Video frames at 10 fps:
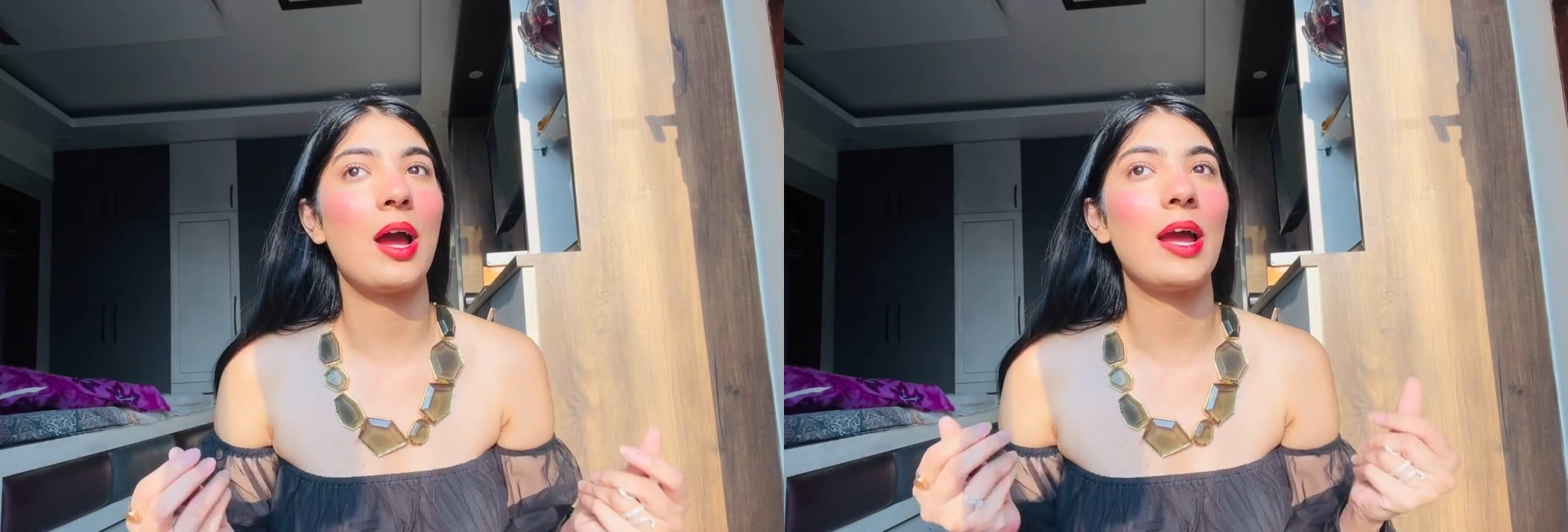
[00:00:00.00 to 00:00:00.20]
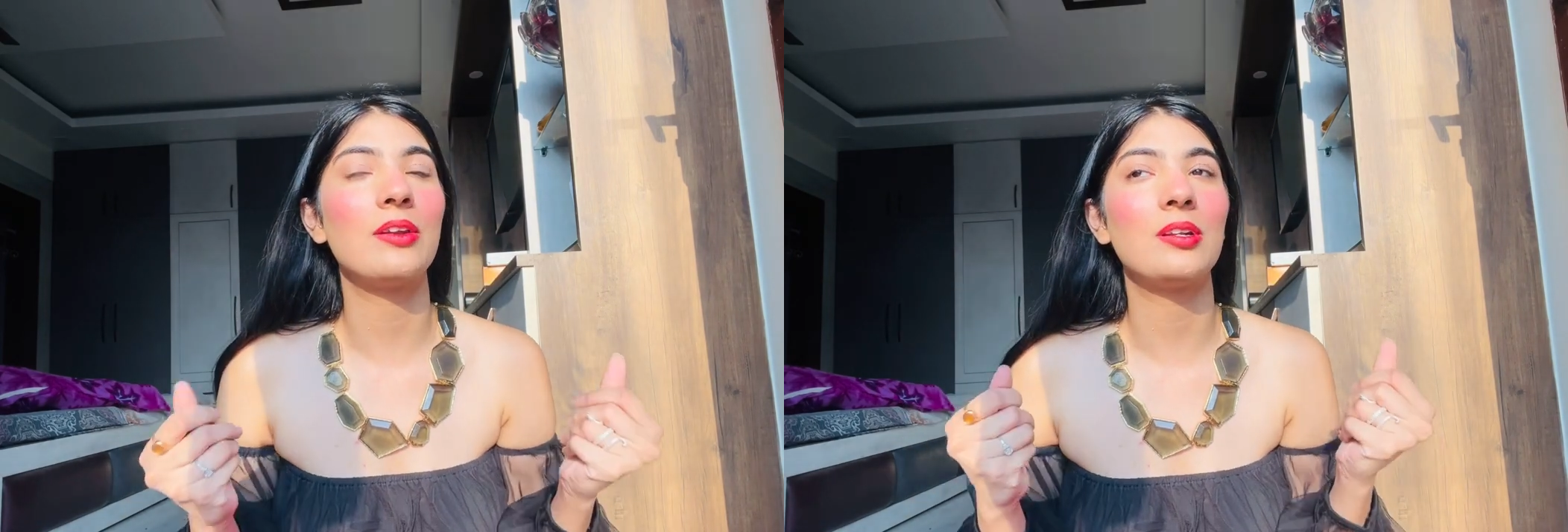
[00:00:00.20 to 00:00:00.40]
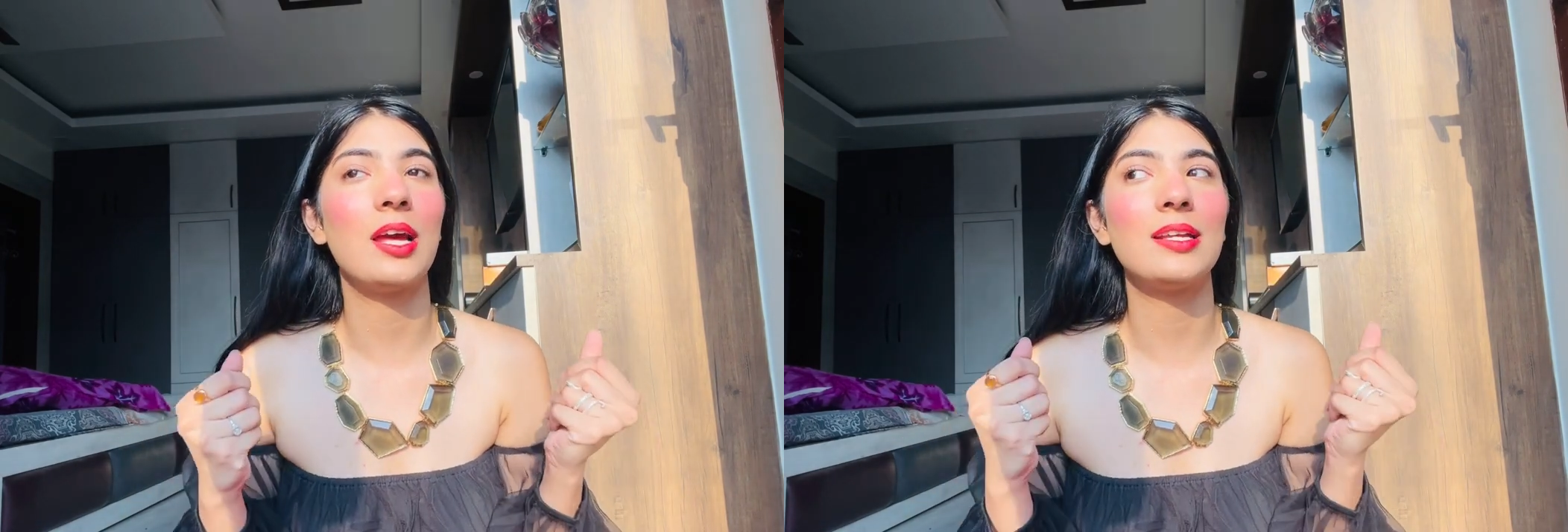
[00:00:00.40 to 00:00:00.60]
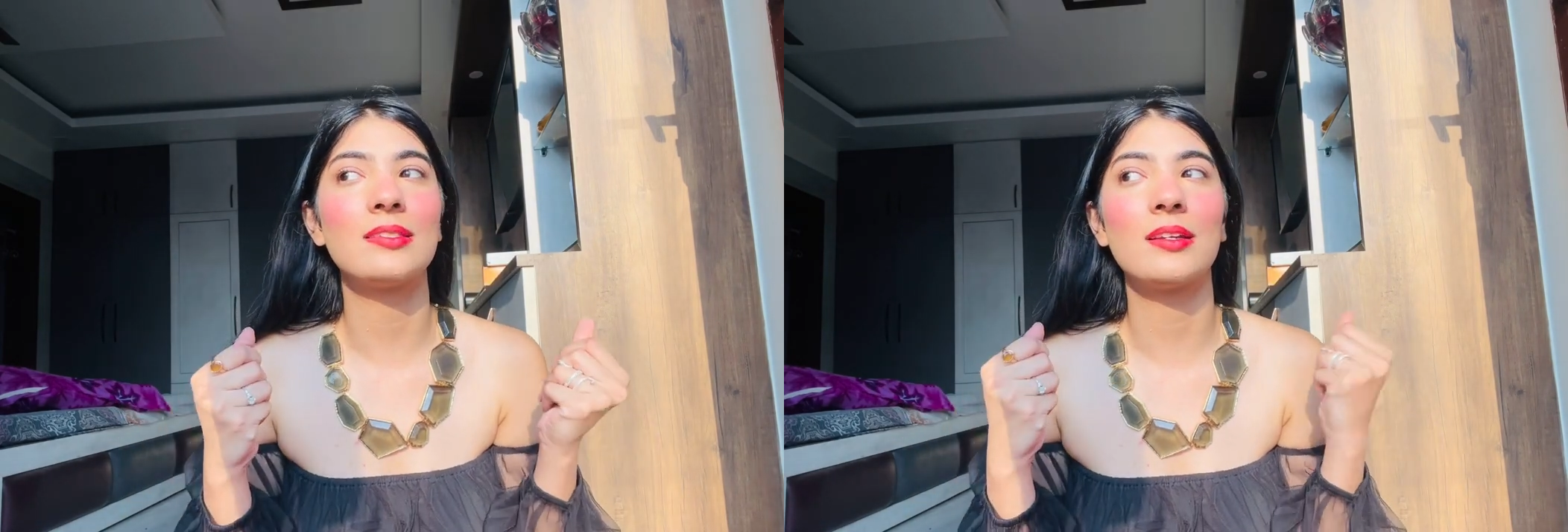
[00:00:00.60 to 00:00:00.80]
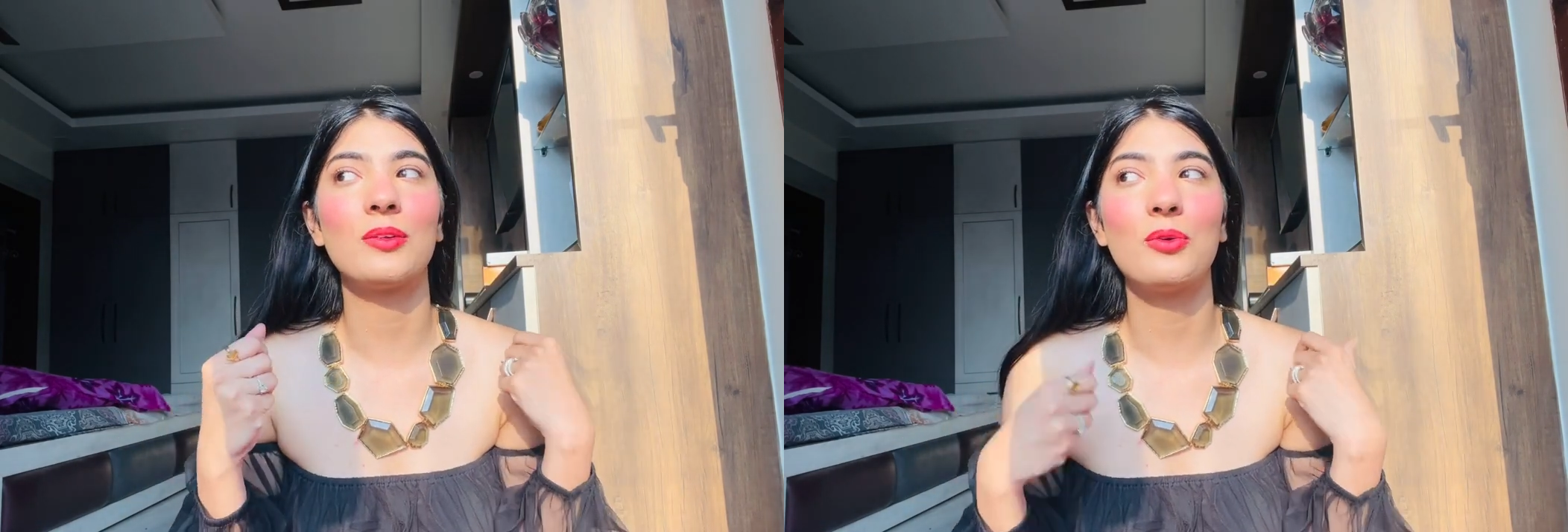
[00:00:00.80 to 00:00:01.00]
I realized
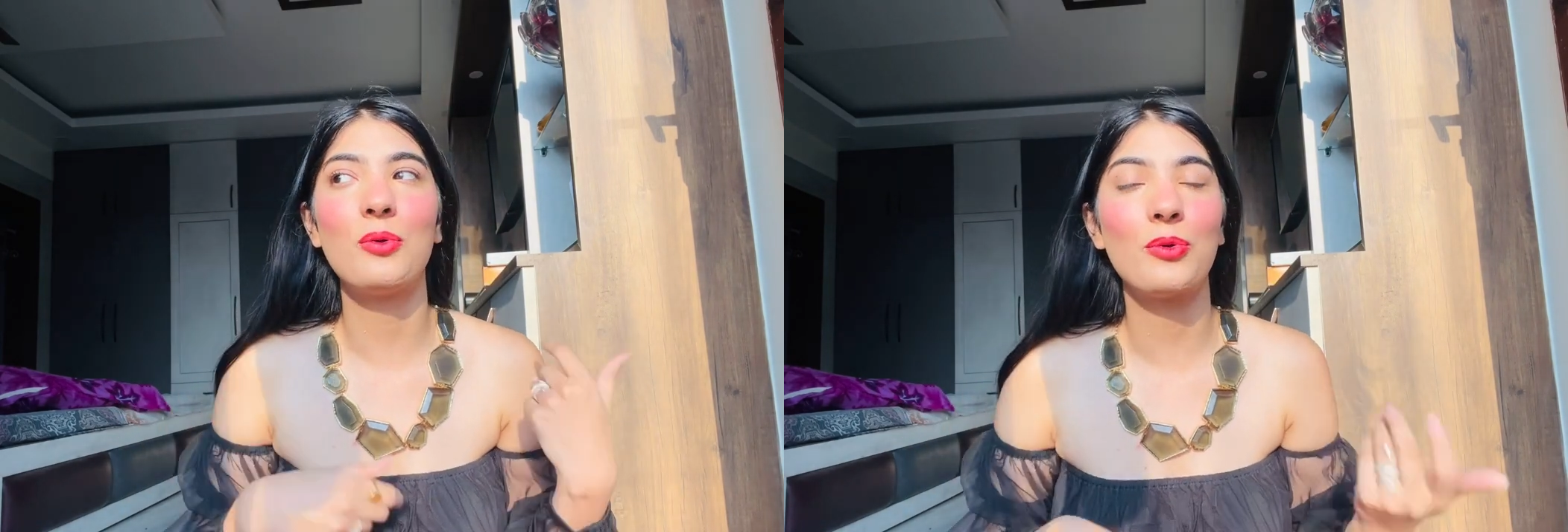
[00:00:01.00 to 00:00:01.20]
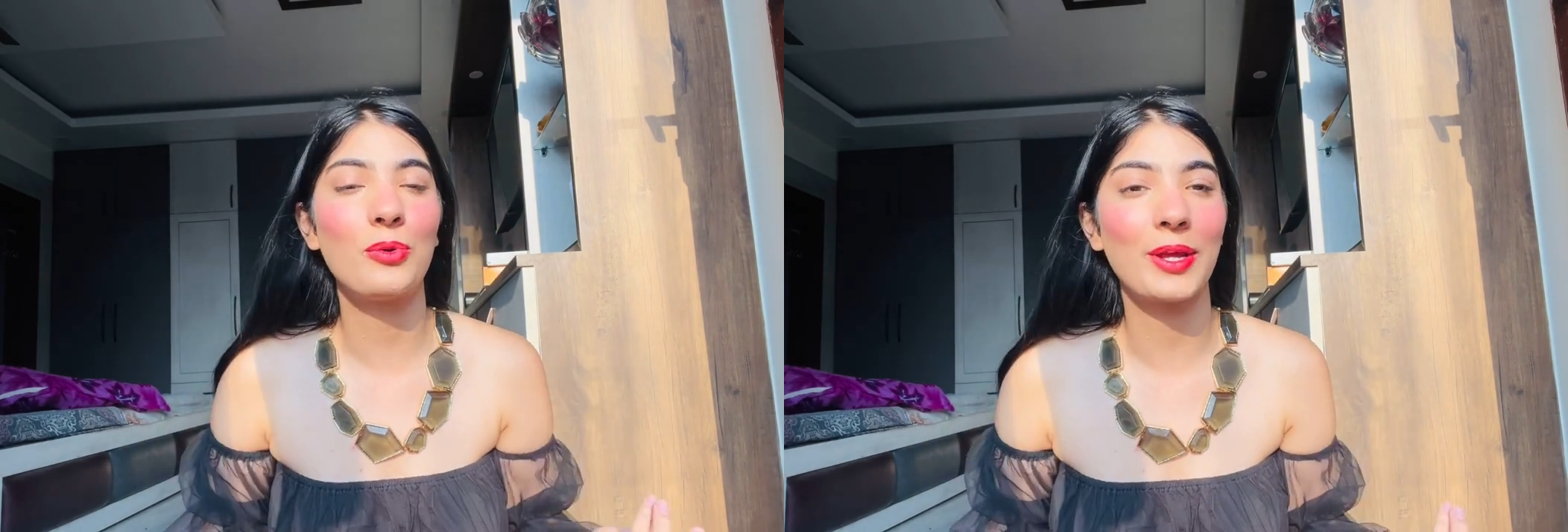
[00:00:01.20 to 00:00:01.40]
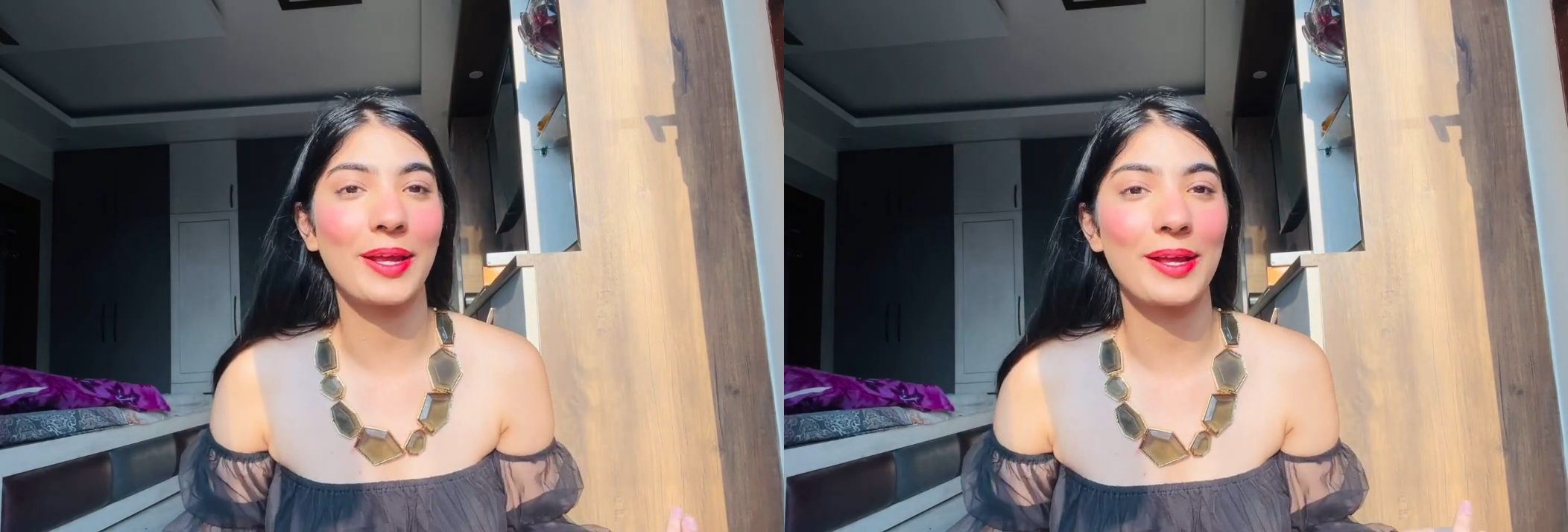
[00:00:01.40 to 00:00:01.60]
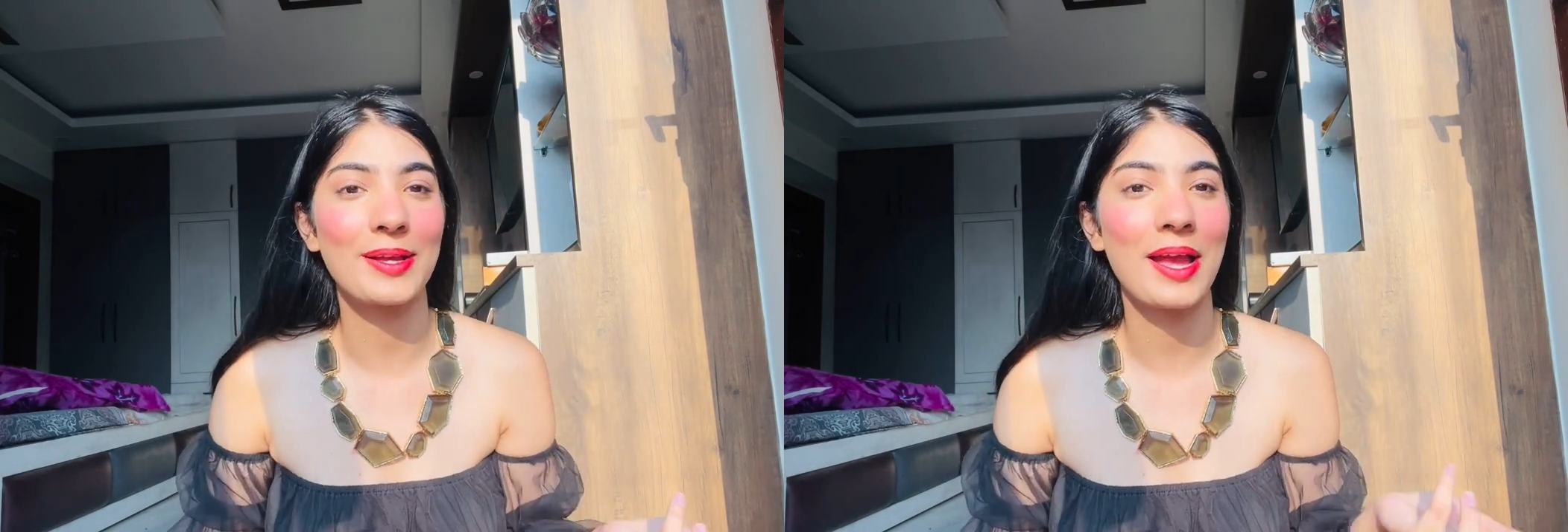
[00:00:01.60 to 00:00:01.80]
that, oh, okay,